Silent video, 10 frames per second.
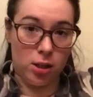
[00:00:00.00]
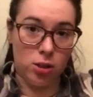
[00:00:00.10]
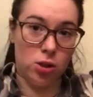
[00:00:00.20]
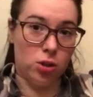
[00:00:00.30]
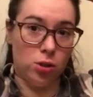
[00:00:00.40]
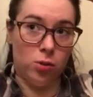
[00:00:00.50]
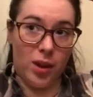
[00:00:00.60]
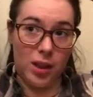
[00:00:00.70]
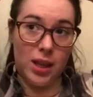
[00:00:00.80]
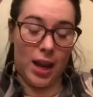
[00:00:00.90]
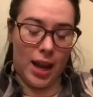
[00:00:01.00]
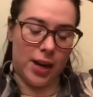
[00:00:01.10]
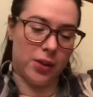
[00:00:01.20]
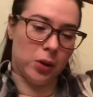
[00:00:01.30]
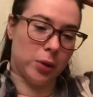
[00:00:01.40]
to the hair
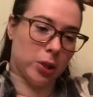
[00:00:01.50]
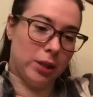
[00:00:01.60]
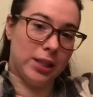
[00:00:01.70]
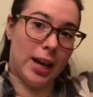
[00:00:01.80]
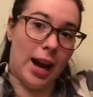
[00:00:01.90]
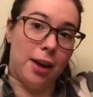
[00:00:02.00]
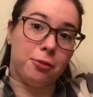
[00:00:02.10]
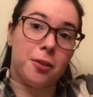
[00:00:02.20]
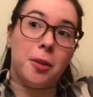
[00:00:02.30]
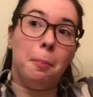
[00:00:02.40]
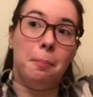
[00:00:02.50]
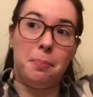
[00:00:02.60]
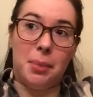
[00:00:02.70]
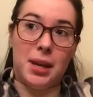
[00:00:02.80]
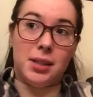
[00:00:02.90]
that we're going to have for the
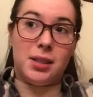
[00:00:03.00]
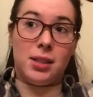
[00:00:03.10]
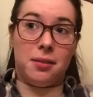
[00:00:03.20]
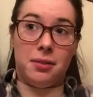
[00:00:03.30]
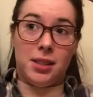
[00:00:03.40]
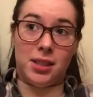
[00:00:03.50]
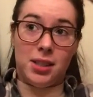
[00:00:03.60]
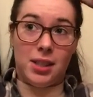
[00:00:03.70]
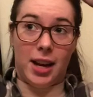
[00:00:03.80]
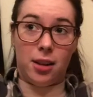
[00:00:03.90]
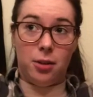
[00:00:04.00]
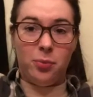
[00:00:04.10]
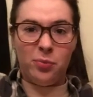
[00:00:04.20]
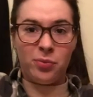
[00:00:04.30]
base of this style.